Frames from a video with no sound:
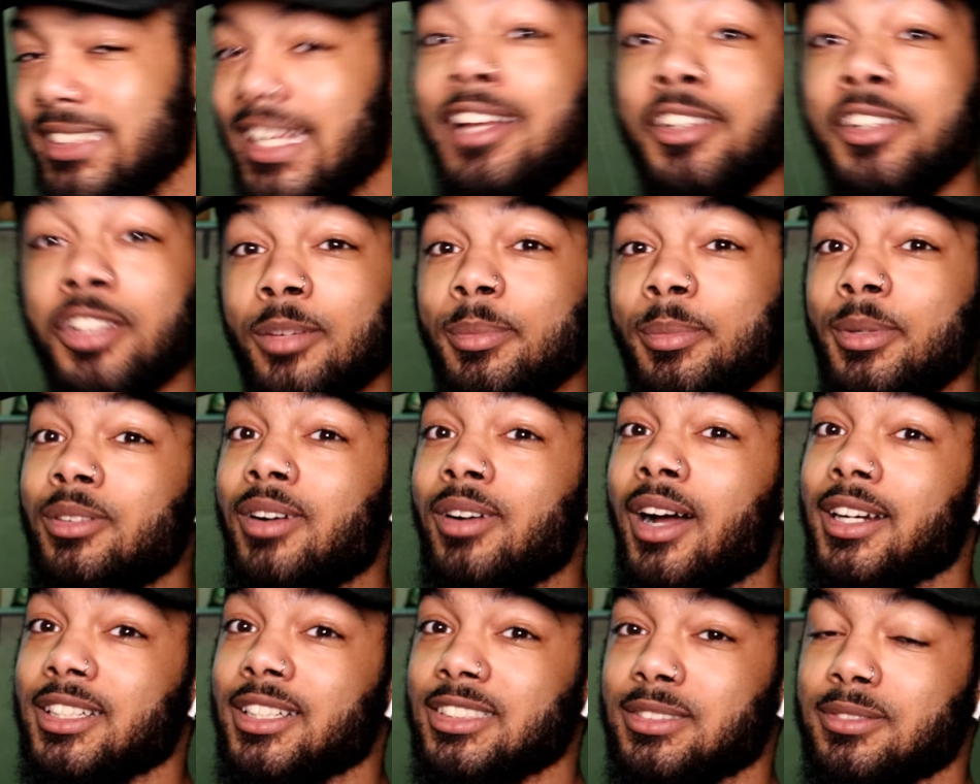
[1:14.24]
because I do be
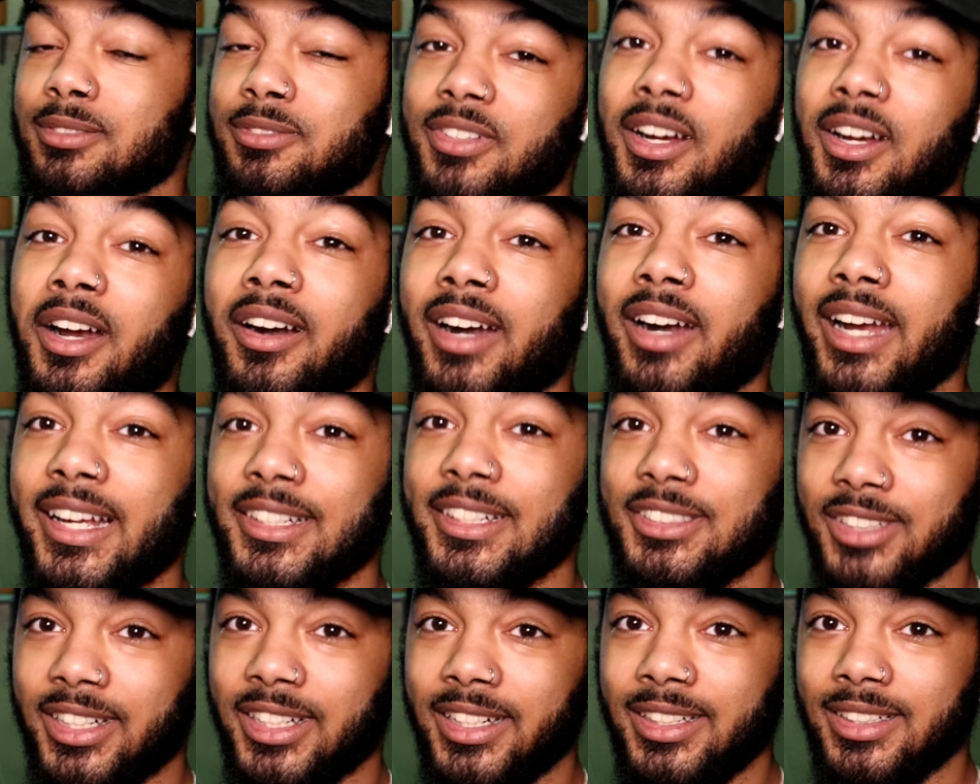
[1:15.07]
rocking some fire
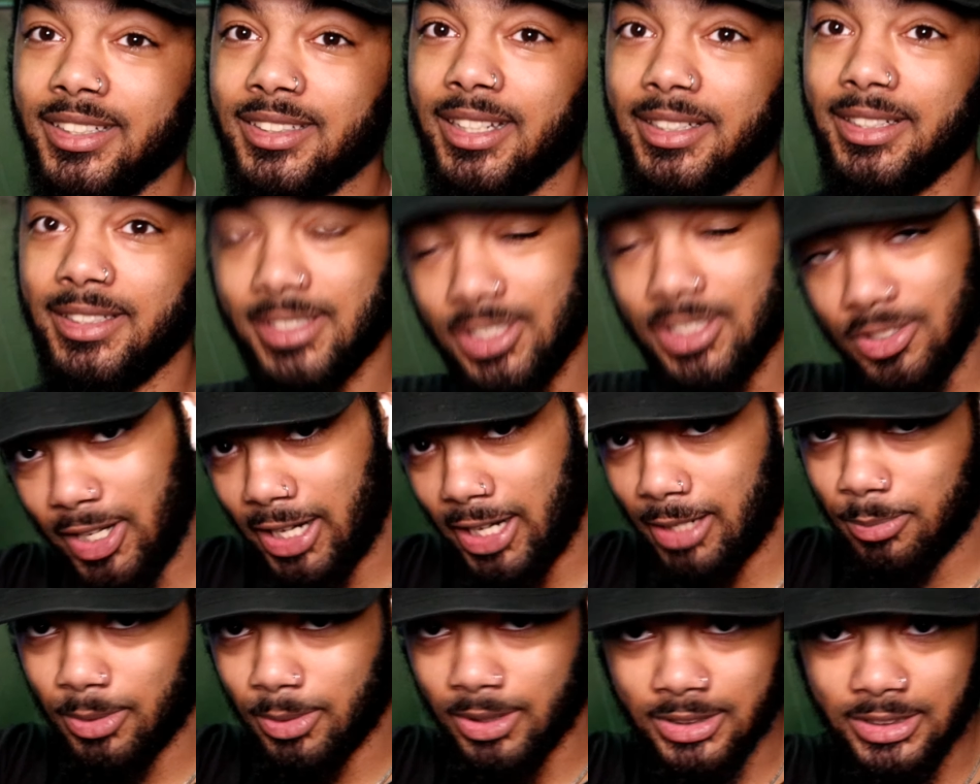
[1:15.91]
hats, right? Like this
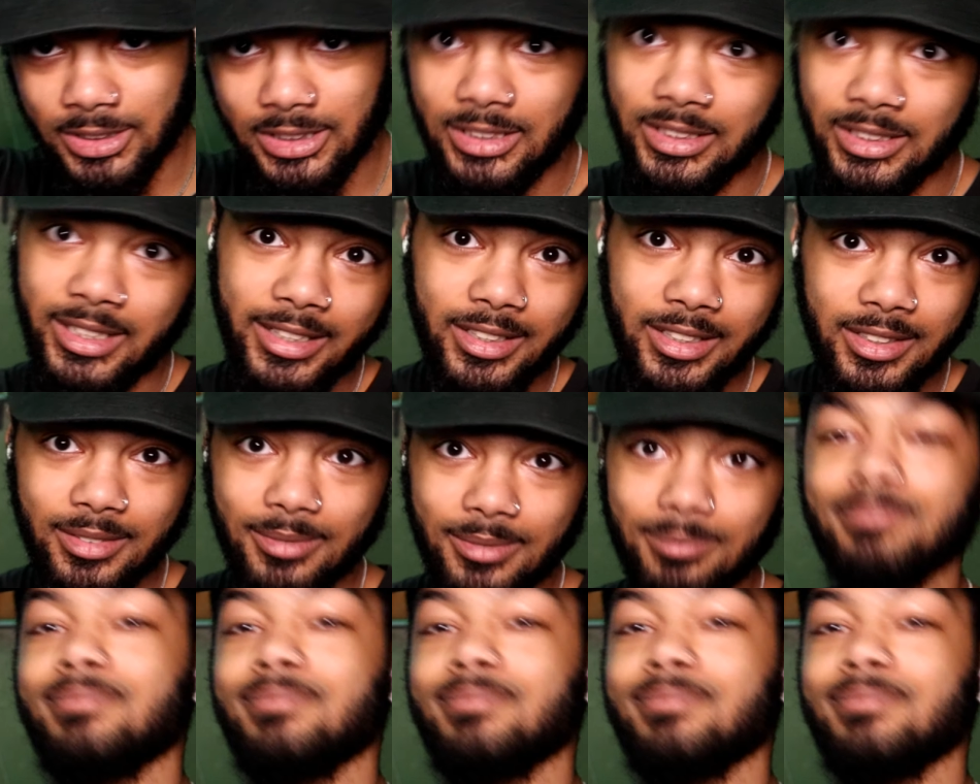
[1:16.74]
Dragon Ball Z, like